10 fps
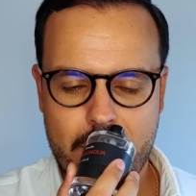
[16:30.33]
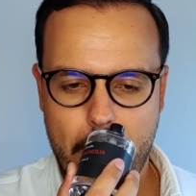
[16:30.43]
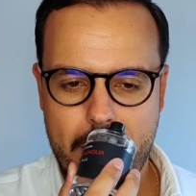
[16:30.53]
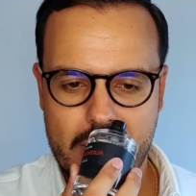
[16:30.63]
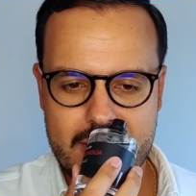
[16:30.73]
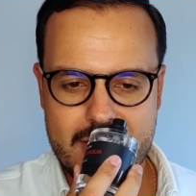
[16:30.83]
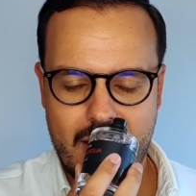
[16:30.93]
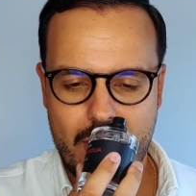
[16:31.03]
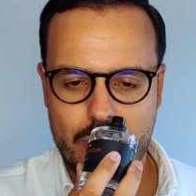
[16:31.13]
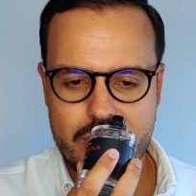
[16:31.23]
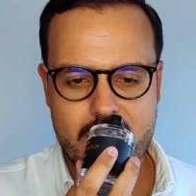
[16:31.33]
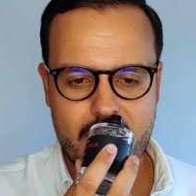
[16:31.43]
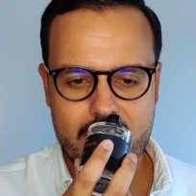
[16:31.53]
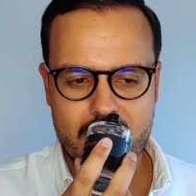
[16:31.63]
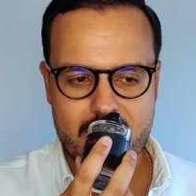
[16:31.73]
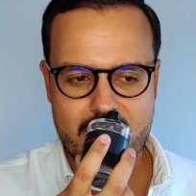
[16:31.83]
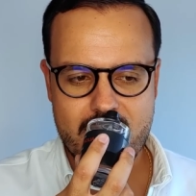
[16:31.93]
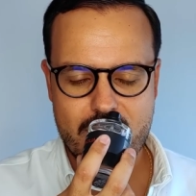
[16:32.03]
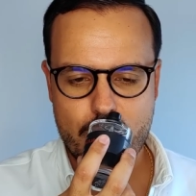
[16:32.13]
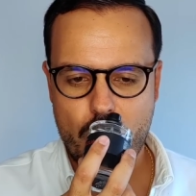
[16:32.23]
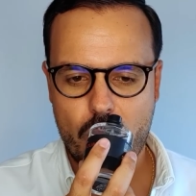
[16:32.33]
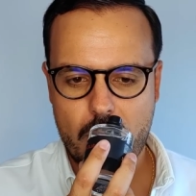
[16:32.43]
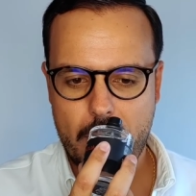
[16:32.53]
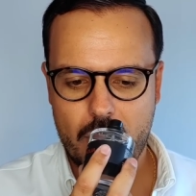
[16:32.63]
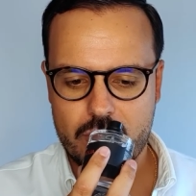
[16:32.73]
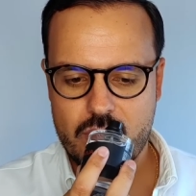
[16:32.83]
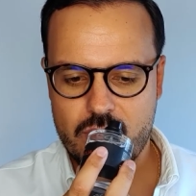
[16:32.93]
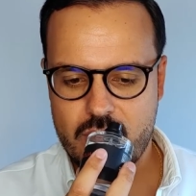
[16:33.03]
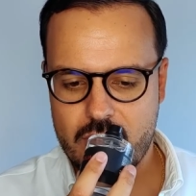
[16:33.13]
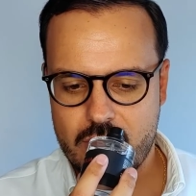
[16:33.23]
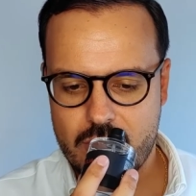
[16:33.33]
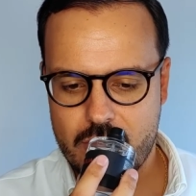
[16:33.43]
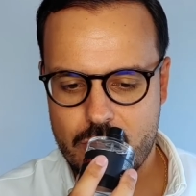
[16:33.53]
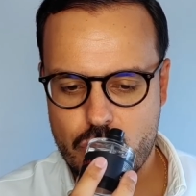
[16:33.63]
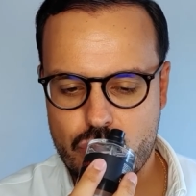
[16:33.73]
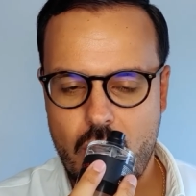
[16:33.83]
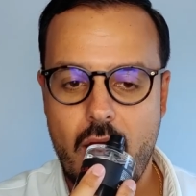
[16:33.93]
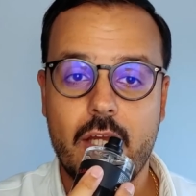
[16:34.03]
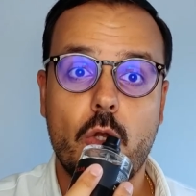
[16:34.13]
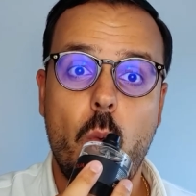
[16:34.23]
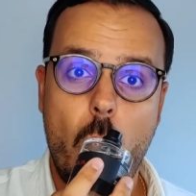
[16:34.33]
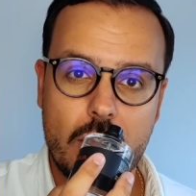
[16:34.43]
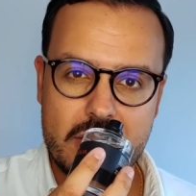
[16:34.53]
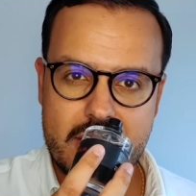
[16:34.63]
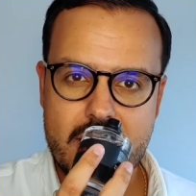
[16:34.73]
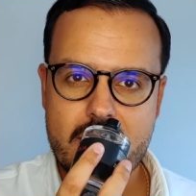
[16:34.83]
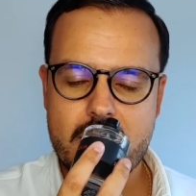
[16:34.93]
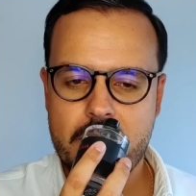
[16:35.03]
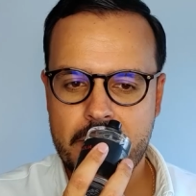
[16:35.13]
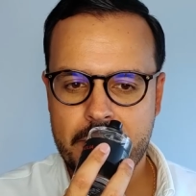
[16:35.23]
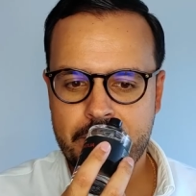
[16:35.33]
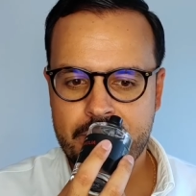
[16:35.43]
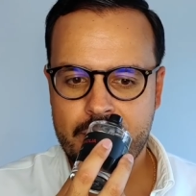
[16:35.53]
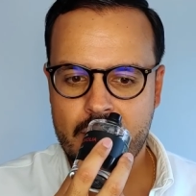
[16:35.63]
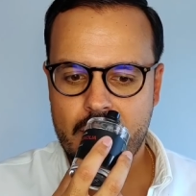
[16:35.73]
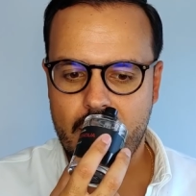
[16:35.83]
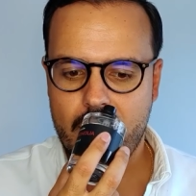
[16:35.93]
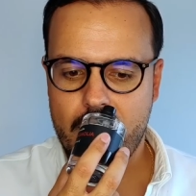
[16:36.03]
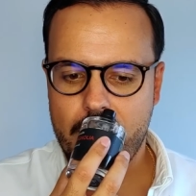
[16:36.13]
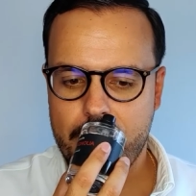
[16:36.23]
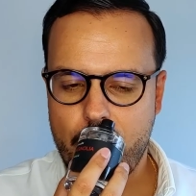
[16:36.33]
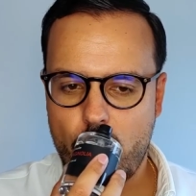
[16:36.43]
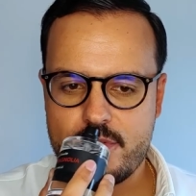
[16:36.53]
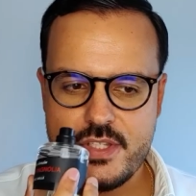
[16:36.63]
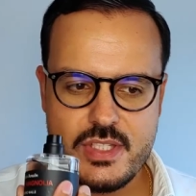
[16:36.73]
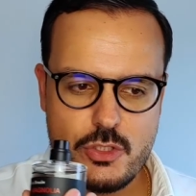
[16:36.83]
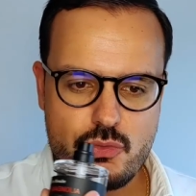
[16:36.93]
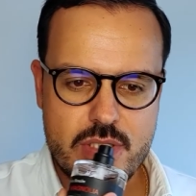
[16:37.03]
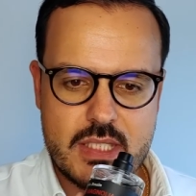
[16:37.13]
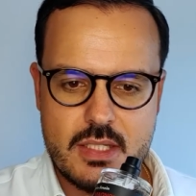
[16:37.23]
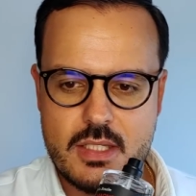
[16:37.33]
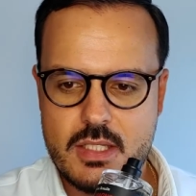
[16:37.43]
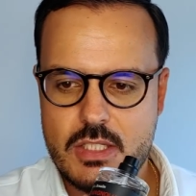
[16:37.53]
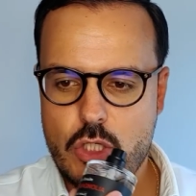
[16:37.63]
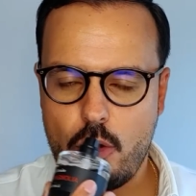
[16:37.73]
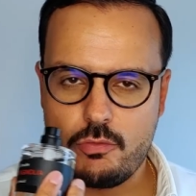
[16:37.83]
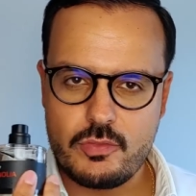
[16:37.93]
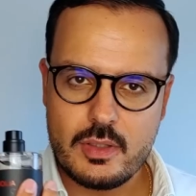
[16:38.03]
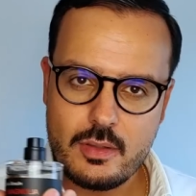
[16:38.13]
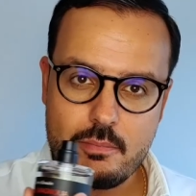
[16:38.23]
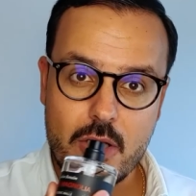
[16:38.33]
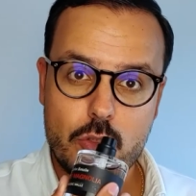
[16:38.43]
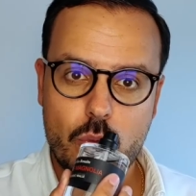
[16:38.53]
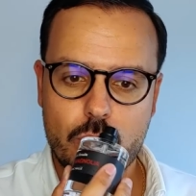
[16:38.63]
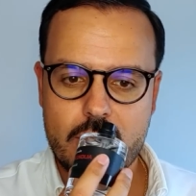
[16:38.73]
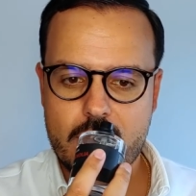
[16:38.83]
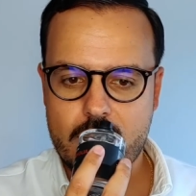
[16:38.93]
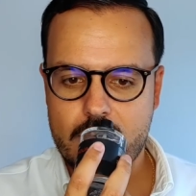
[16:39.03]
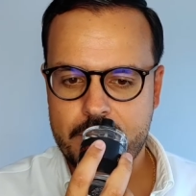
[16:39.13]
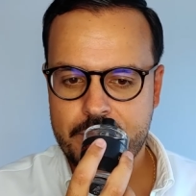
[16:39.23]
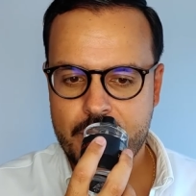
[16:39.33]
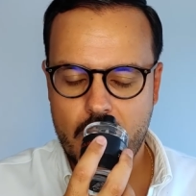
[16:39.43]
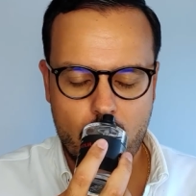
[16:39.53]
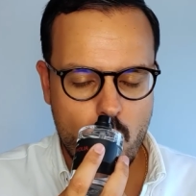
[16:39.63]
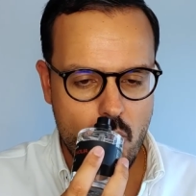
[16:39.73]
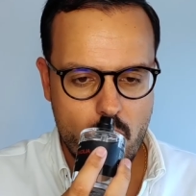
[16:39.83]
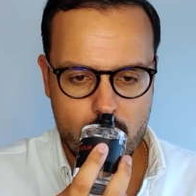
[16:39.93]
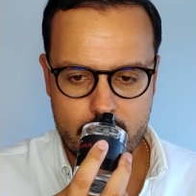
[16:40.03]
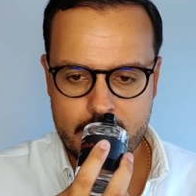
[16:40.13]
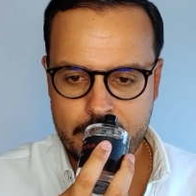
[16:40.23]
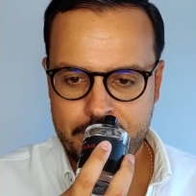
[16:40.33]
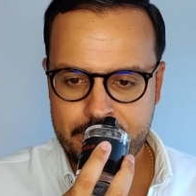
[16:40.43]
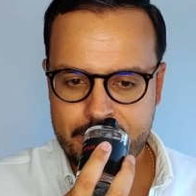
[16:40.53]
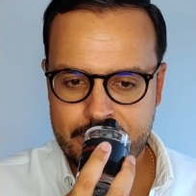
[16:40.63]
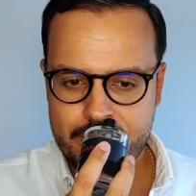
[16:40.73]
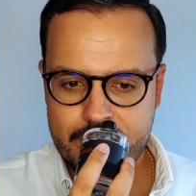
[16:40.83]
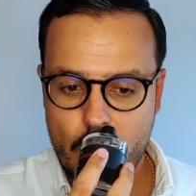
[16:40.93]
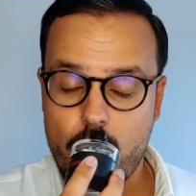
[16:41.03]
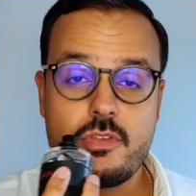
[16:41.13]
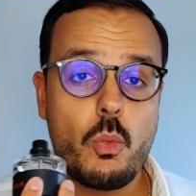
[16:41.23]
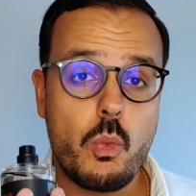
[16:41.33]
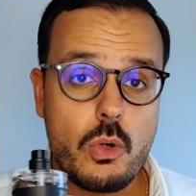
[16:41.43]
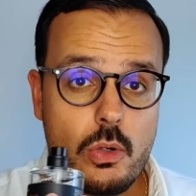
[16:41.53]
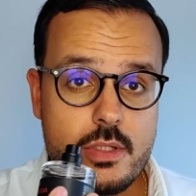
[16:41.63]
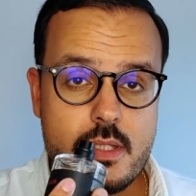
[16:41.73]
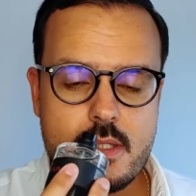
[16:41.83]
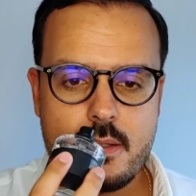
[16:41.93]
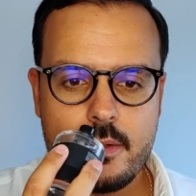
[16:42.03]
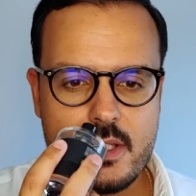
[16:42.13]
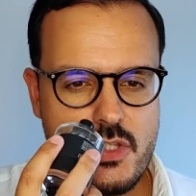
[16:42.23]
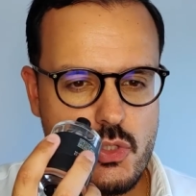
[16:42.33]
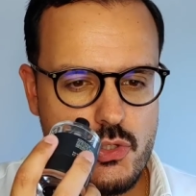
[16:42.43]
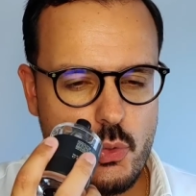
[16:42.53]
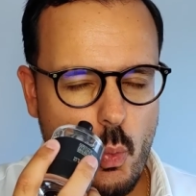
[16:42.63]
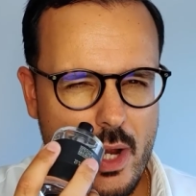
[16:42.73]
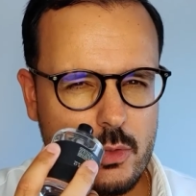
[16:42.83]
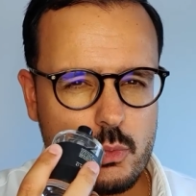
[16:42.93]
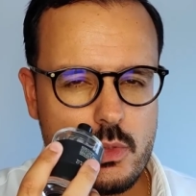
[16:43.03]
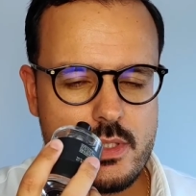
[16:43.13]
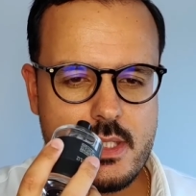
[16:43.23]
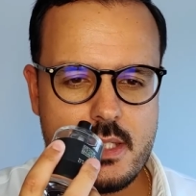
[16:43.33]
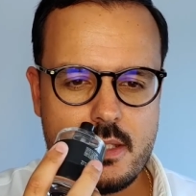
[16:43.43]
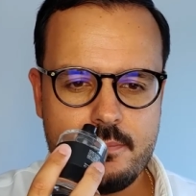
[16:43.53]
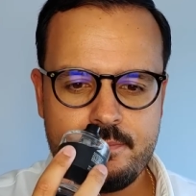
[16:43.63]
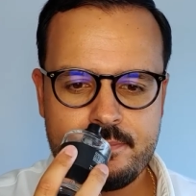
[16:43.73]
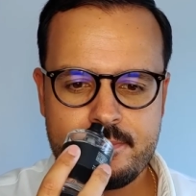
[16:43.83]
But I would say that this is more about the dry qualities of the citruses, of the Magnolia Accord, of the woods. This is also quite woodsy.